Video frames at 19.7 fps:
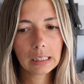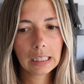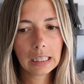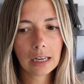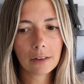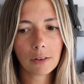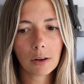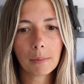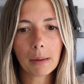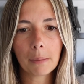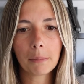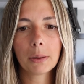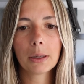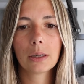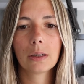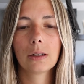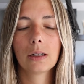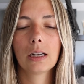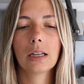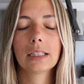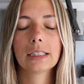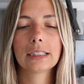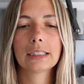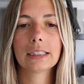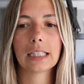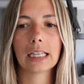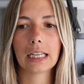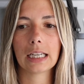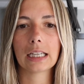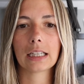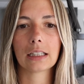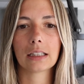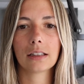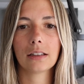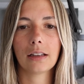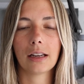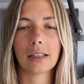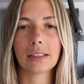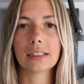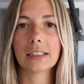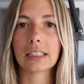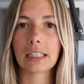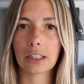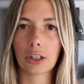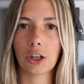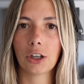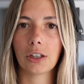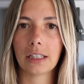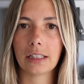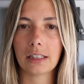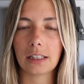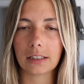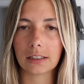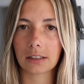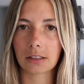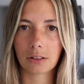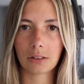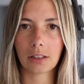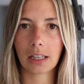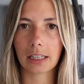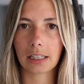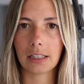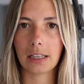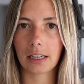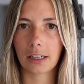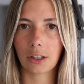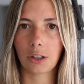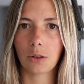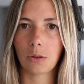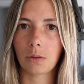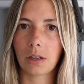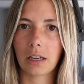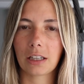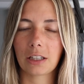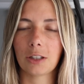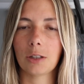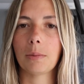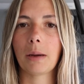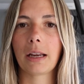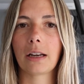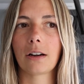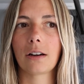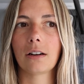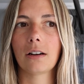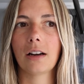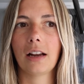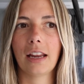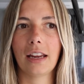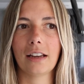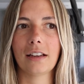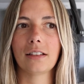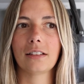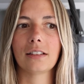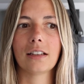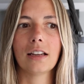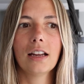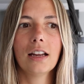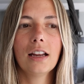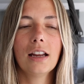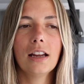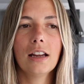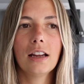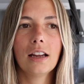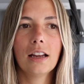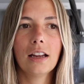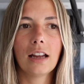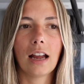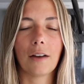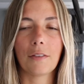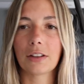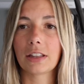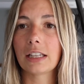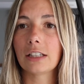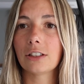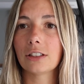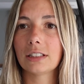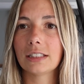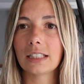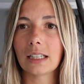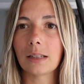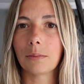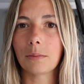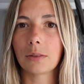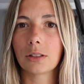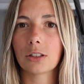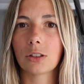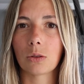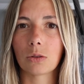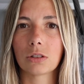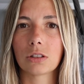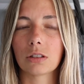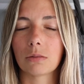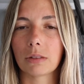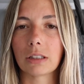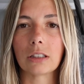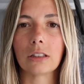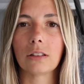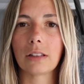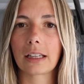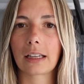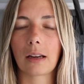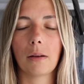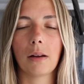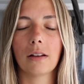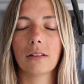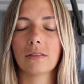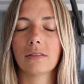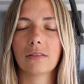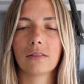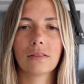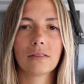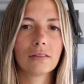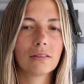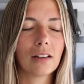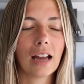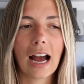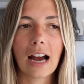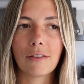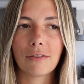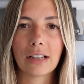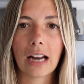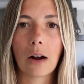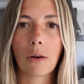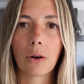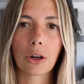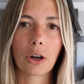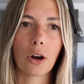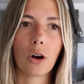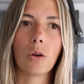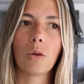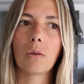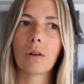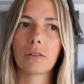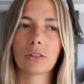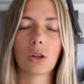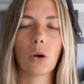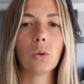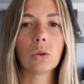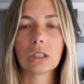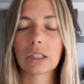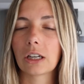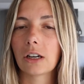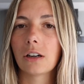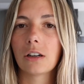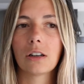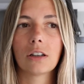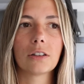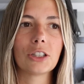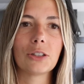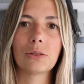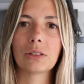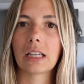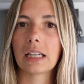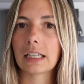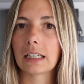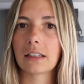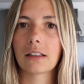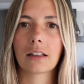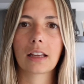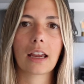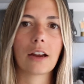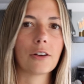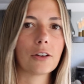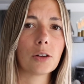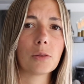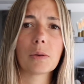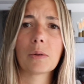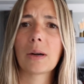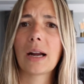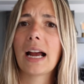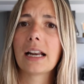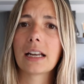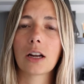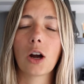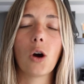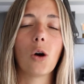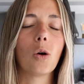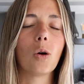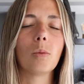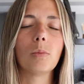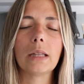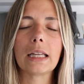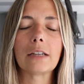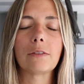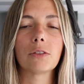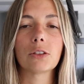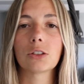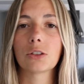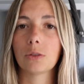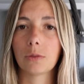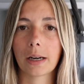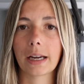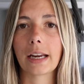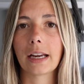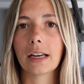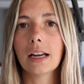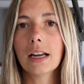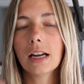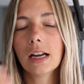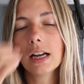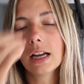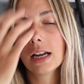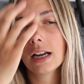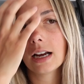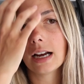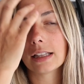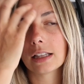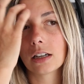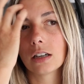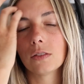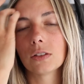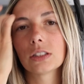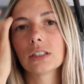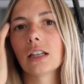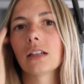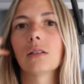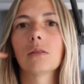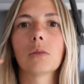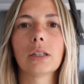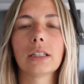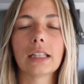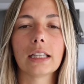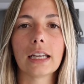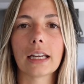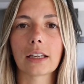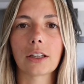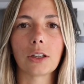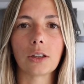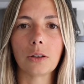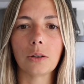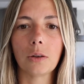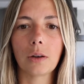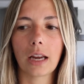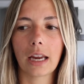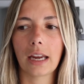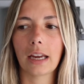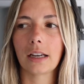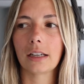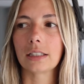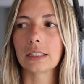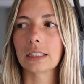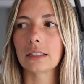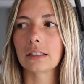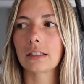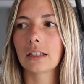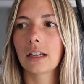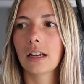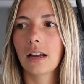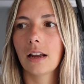I remember sitting and seeing her in this little like NICU incubator, and everything just seemed so surreal. Like a half an hour ago, I was holding her, she was getting into the carrier, we were heading home, life was great, and then all of a sudden we're in the NICU and